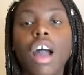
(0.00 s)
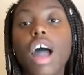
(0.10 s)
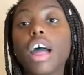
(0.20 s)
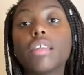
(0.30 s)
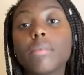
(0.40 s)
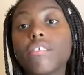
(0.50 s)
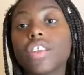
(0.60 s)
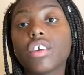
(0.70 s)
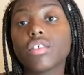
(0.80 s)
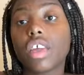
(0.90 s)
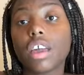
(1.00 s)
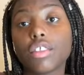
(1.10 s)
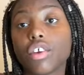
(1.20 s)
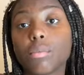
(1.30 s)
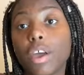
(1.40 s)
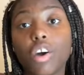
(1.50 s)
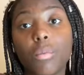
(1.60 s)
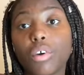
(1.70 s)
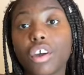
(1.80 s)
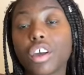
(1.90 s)
I edit my videos like I turn in my
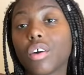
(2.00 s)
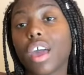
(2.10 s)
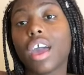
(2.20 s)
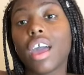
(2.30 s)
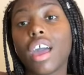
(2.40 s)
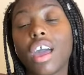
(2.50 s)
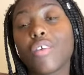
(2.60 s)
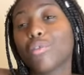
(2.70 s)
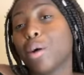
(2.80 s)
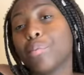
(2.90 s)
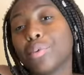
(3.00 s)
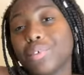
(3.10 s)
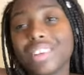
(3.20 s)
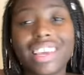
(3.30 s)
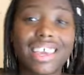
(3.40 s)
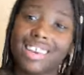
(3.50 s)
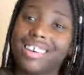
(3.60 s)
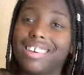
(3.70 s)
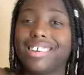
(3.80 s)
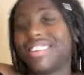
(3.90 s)
homework, okay? Crumpled
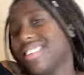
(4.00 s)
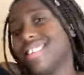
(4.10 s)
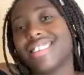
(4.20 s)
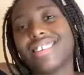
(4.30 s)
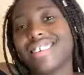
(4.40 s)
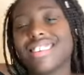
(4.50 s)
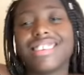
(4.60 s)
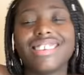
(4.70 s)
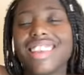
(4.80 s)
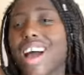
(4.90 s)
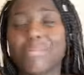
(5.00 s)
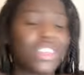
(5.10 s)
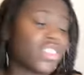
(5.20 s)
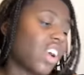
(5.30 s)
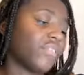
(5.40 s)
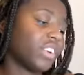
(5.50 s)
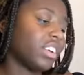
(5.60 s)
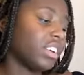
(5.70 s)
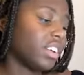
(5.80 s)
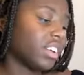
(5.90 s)
in not much effort.